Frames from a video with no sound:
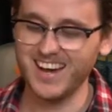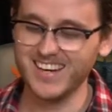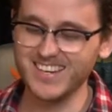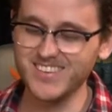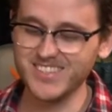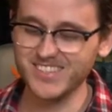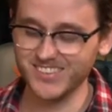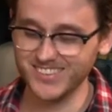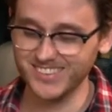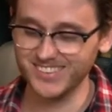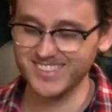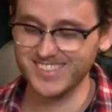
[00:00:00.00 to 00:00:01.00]
Give us your
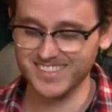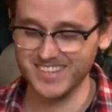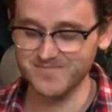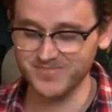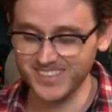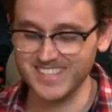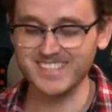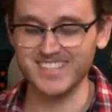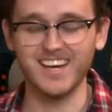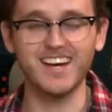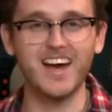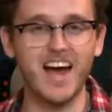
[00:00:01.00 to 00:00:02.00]
thoughts, please.
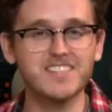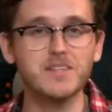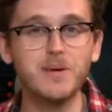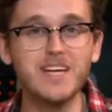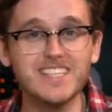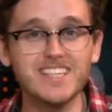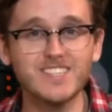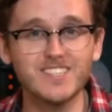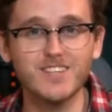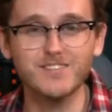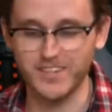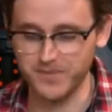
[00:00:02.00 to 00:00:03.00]
Answer the PTS
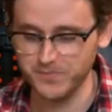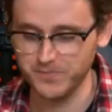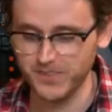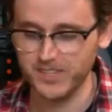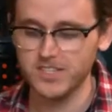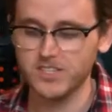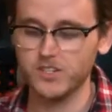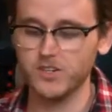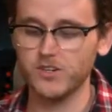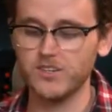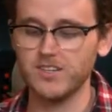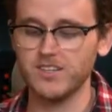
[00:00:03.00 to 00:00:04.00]
survey.
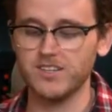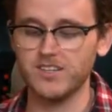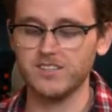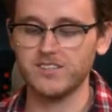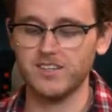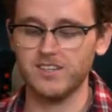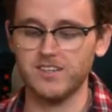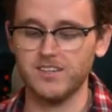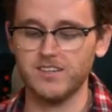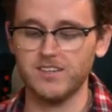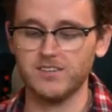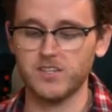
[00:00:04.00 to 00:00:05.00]
So there's
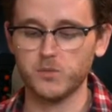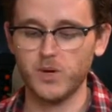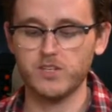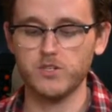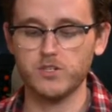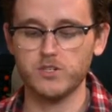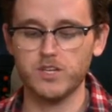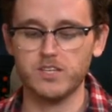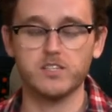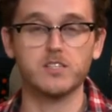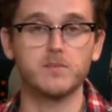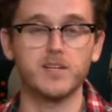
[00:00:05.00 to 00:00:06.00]
a way that you can do it.
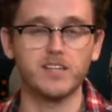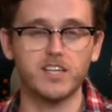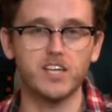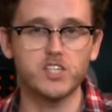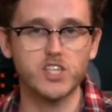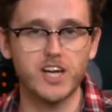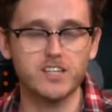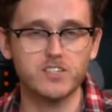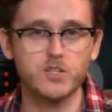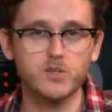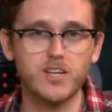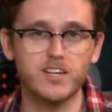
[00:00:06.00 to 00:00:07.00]
There's going to be a link in chat
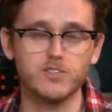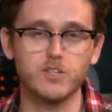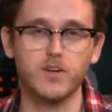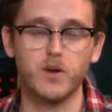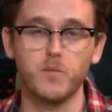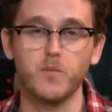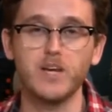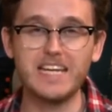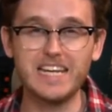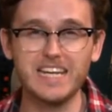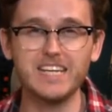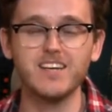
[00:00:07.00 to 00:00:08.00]
to that survey, and we
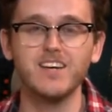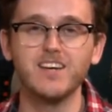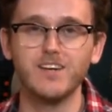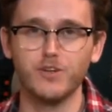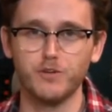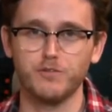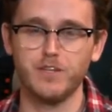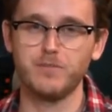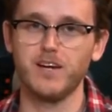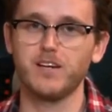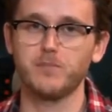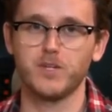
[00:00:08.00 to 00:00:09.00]
need your
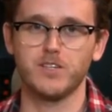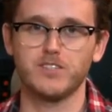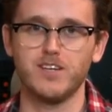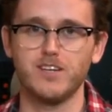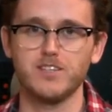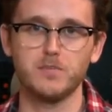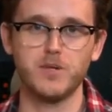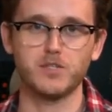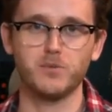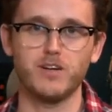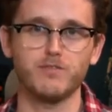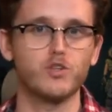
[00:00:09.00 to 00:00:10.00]
feedback because that is the best
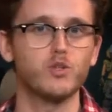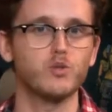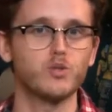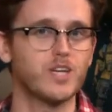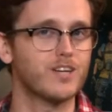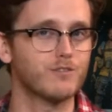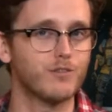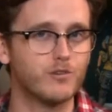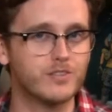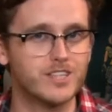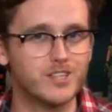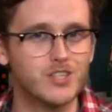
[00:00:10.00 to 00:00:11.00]
way for you to get involved
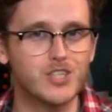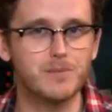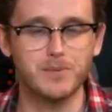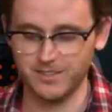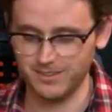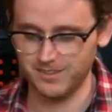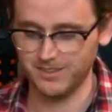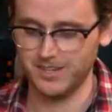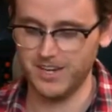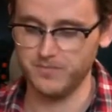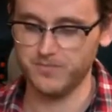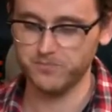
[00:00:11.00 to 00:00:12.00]
in shaping the
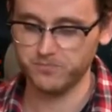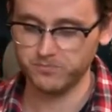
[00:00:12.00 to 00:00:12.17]
game.